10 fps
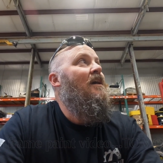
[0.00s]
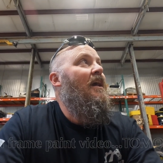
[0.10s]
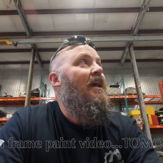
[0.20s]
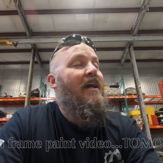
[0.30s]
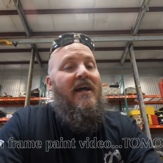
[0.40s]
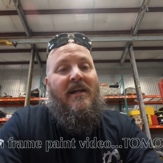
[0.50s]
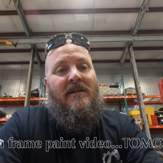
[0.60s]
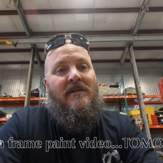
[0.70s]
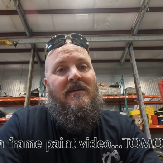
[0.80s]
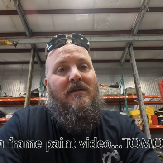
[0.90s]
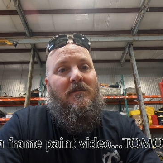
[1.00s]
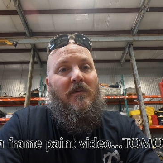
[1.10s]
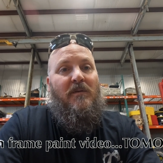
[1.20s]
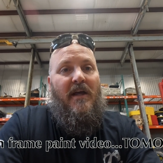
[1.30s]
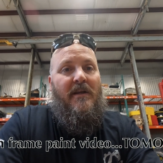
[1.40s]
And we
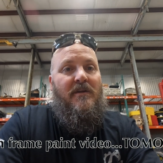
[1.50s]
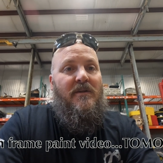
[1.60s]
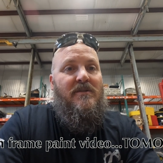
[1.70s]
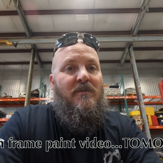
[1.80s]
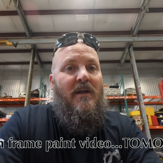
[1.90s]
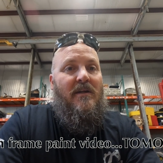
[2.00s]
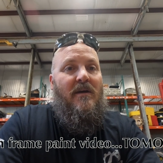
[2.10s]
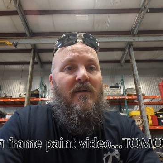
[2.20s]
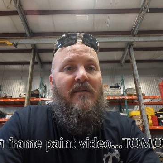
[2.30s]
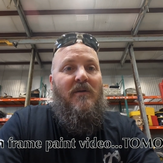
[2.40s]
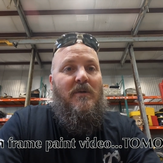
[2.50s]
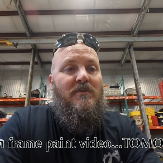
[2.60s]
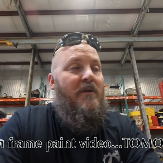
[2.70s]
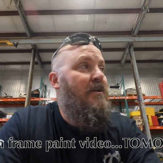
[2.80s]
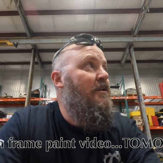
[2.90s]
planned on doing this a while ago. I've always
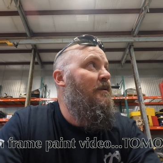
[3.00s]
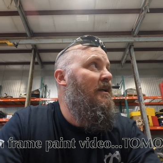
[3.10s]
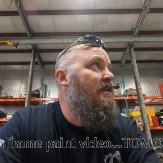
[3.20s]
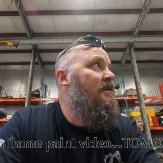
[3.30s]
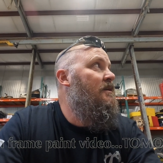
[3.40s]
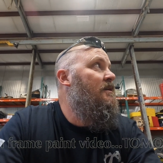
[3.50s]
wanted to do it,